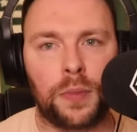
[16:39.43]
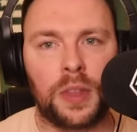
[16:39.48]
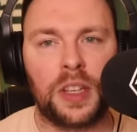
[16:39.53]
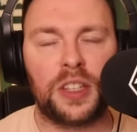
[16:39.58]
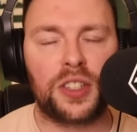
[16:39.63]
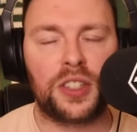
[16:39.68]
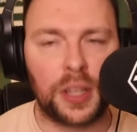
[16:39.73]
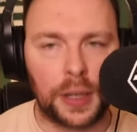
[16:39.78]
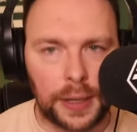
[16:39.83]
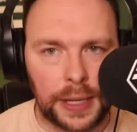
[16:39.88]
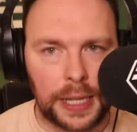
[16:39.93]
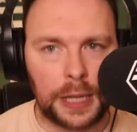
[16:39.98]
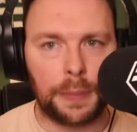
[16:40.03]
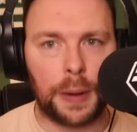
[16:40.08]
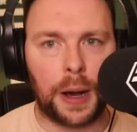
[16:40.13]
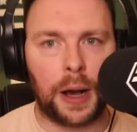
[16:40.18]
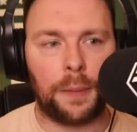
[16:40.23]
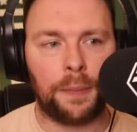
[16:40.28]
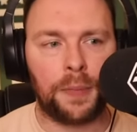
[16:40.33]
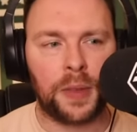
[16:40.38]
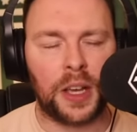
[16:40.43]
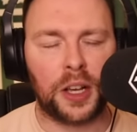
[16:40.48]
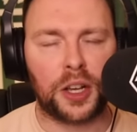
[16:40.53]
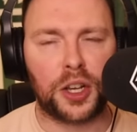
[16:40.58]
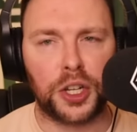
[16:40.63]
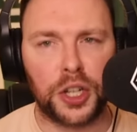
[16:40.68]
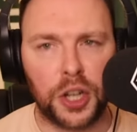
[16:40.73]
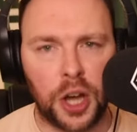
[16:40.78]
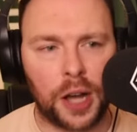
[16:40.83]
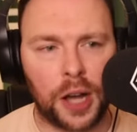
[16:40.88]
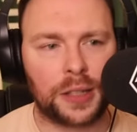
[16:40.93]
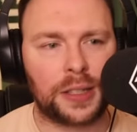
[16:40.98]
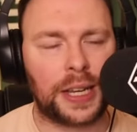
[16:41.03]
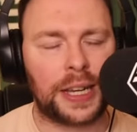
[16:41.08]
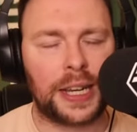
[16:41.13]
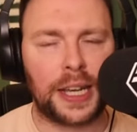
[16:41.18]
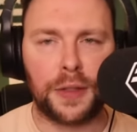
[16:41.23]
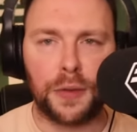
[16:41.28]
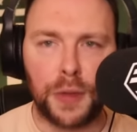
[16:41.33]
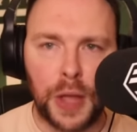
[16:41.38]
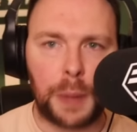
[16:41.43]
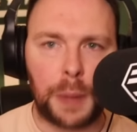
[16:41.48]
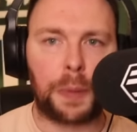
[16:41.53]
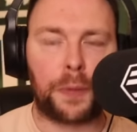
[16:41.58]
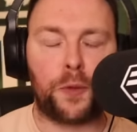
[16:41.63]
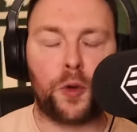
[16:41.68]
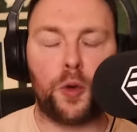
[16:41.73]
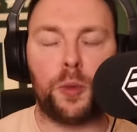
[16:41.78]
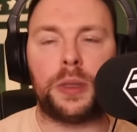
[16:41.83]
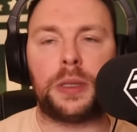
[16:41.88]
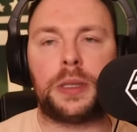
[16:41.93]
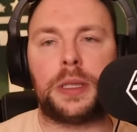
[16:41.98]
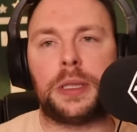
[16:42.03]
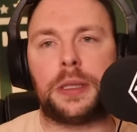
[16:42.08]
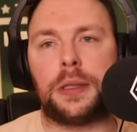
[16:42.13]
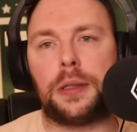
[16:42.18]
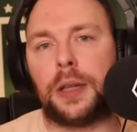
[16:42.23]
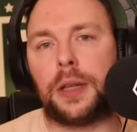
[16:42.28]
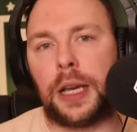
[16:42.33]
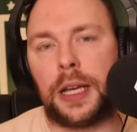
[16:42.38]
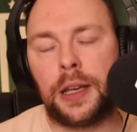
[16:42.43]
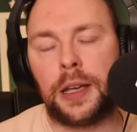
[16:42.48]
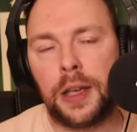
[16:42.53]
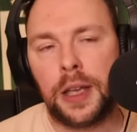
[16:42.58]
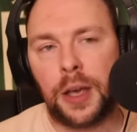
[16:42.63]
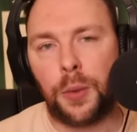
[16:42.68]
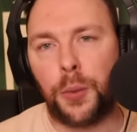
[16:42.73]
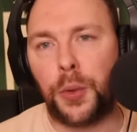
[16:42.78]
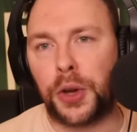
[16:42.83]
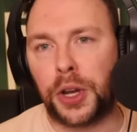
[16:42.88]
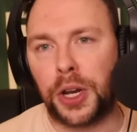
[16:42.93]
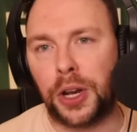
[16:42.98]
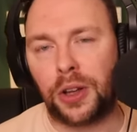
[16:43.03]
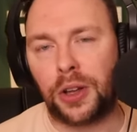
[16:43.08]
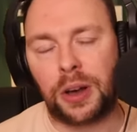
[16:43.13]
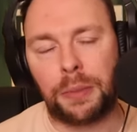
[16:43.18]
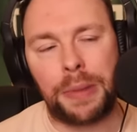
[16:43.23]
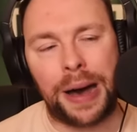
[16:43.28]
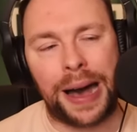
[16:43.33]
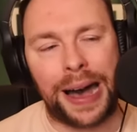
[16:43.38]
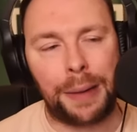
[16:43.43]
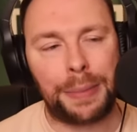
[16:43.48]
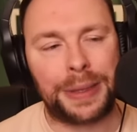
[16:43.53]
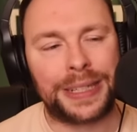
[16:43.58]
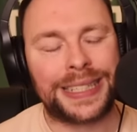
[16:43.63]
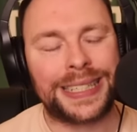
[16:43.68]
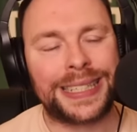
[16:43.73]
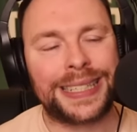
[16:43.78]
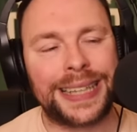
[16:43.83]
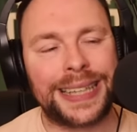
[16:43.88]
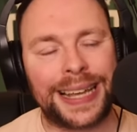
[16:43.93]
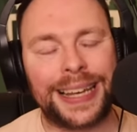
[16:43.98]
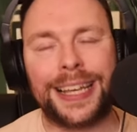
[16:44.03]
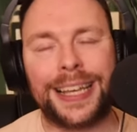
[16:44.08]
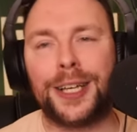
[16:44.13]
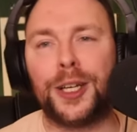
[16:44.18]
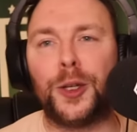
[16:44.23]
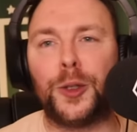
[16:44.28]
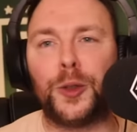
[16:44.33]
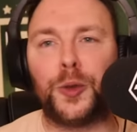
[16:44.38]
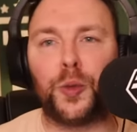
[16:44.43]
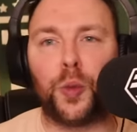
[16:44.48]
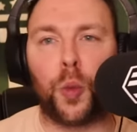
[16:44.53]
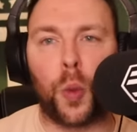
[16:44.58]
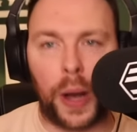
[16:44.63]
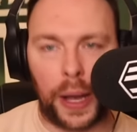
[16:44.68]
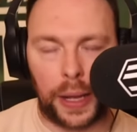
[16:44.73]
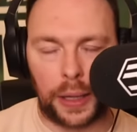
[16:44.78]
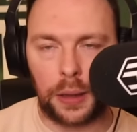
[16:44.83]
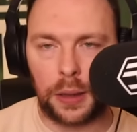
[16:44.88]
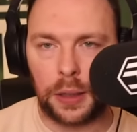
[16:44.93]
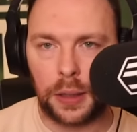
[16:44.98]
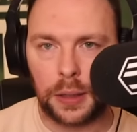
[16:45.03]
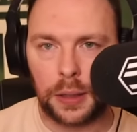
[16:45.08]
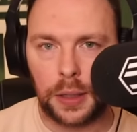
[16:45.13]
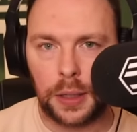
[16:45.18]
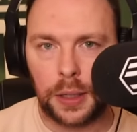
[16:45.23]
Saliba and Konate and their performances today. We're going to look at Mohamed Salah as well.